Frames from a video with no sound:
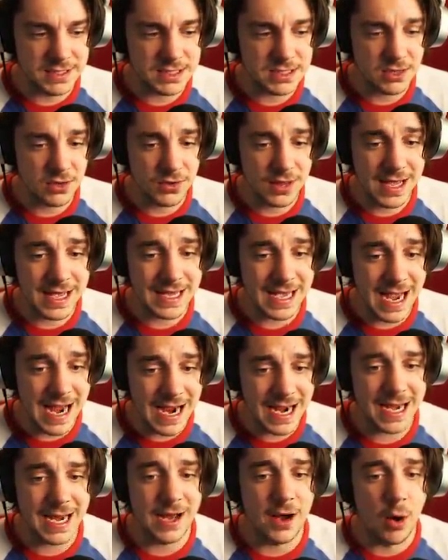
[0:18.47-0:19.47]
So they
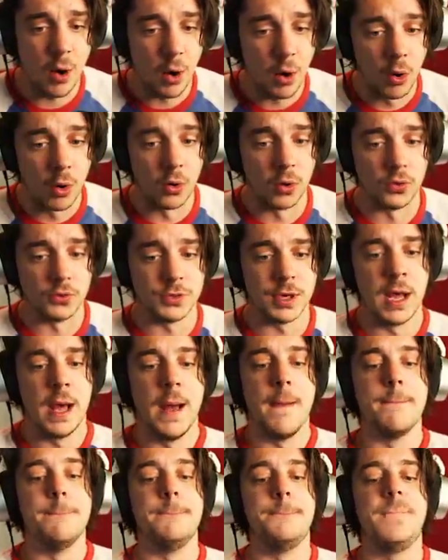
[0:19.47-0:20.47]
kind of old,
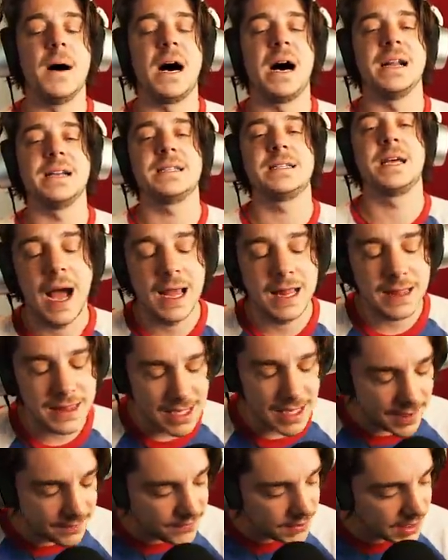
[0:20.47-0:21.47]
but I
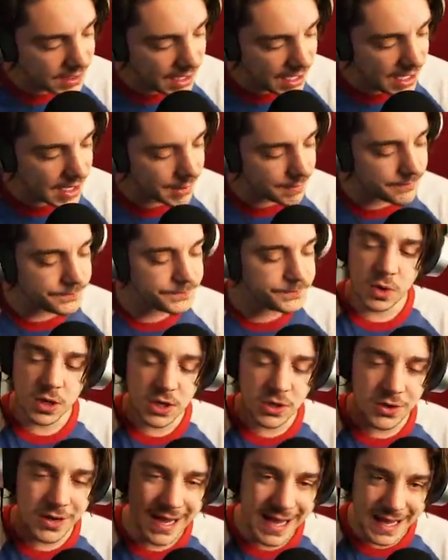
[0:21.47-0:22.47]
love a game where
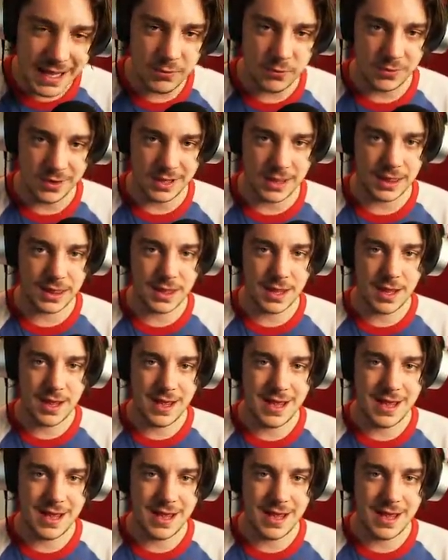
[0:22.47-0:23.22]
you're hit with